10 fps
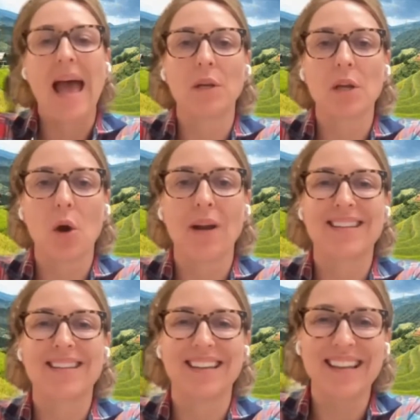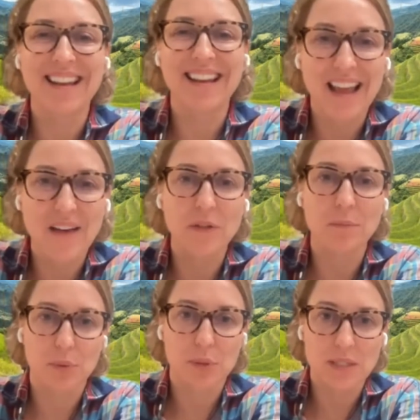And we know that
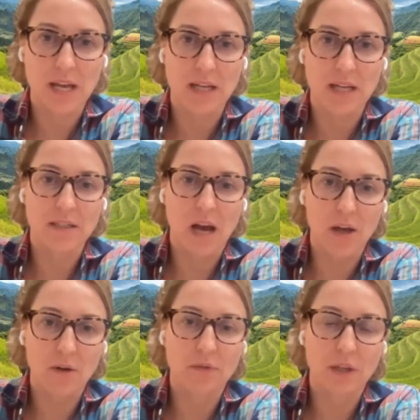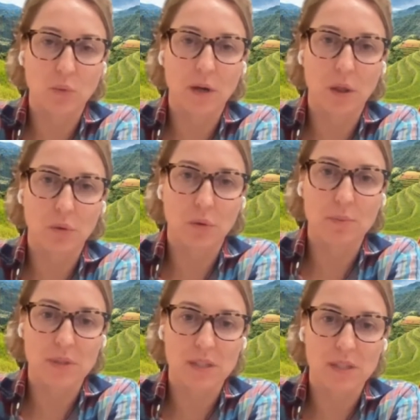11% out of that
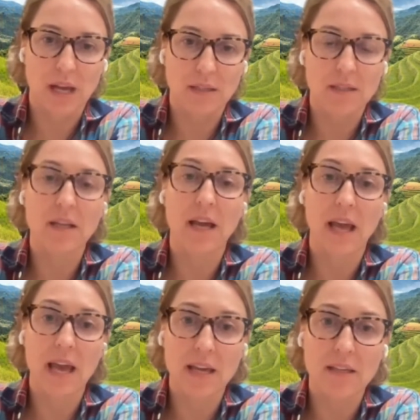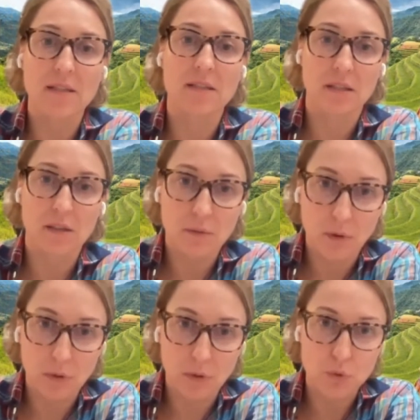23% is
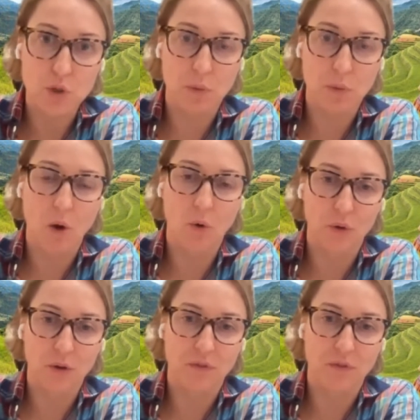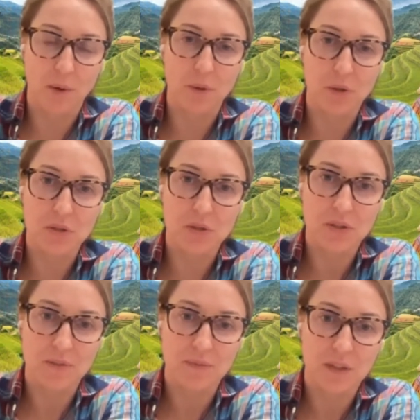through smallholder
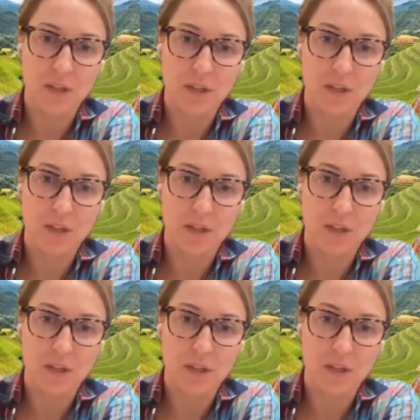farmers.